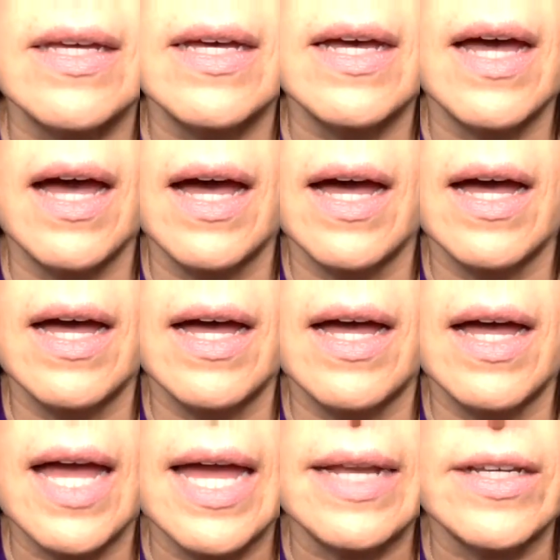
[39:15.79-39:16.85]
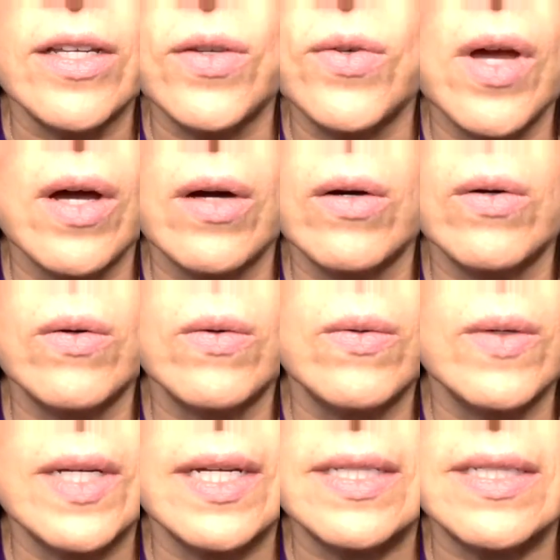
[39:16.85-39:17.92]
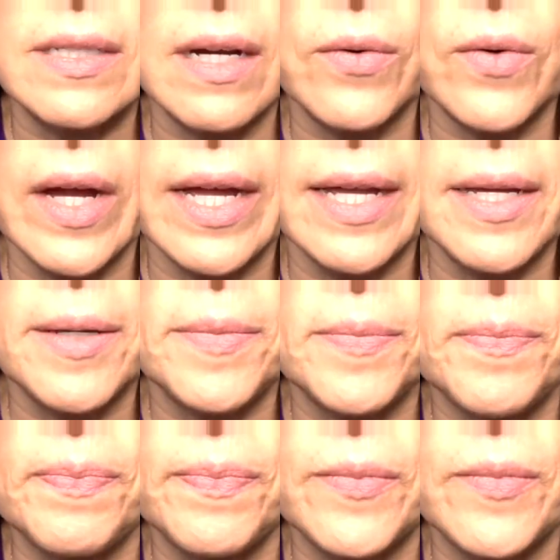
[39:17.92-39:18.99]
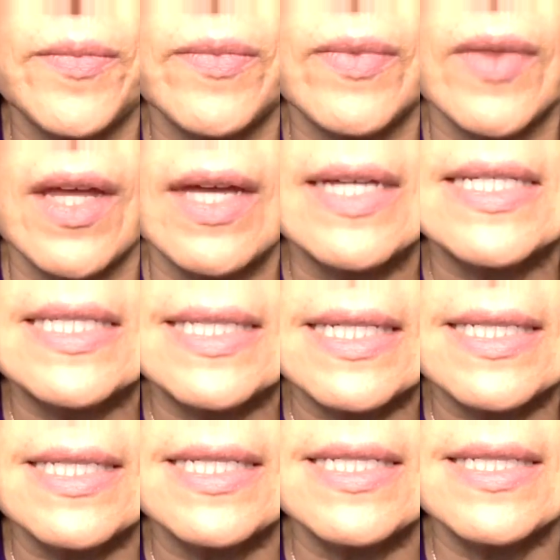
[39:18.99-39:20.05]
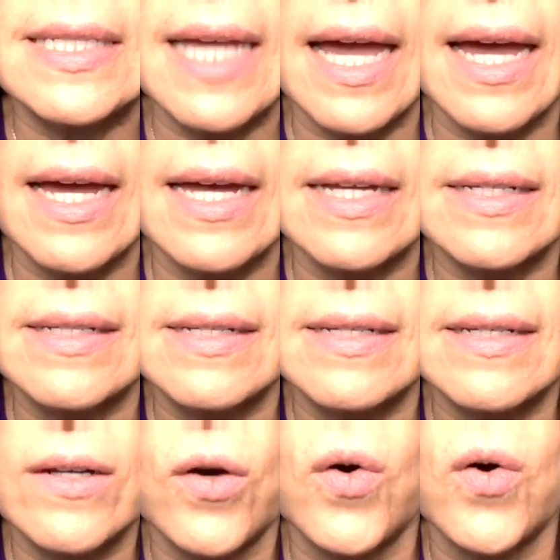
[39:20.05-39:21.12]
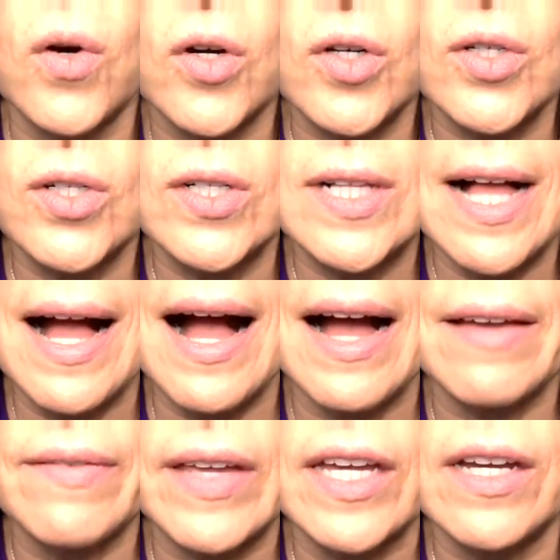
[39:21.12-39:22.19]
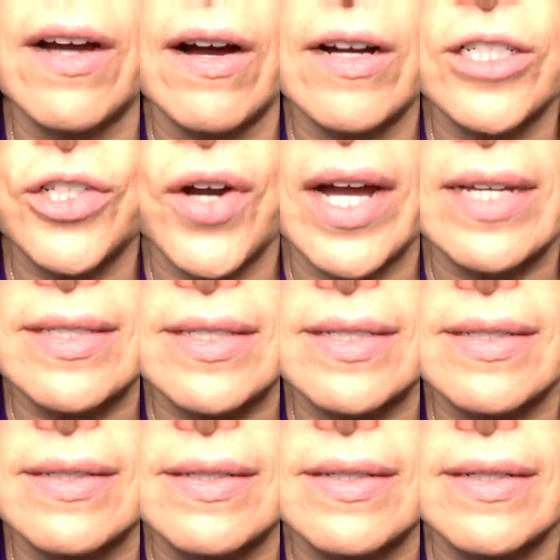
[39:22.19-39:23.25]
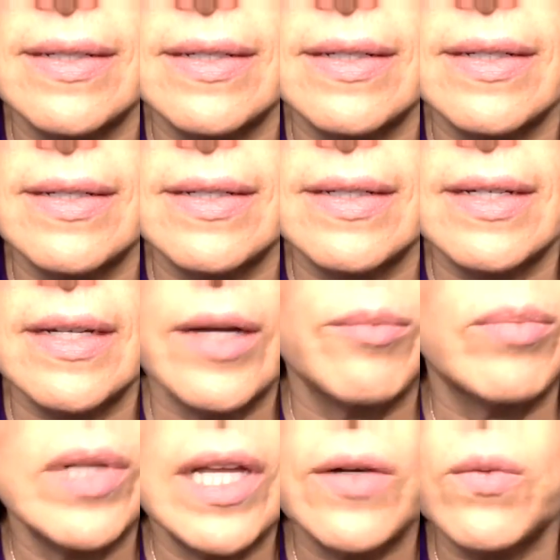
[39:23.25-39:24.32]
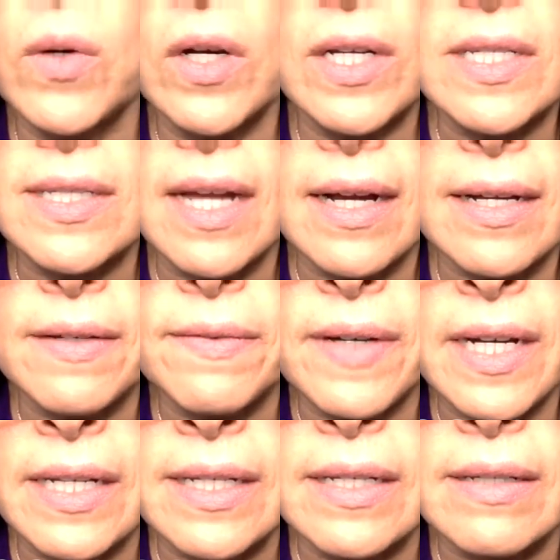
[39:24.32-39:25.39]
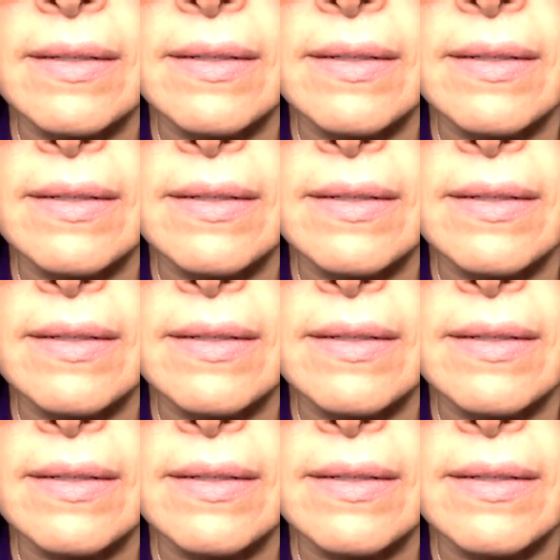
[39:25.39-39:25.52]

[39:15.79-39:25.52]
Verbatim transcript: uh, and you know it's not right, CT scan, oral IV contrast blood work is not going to find it.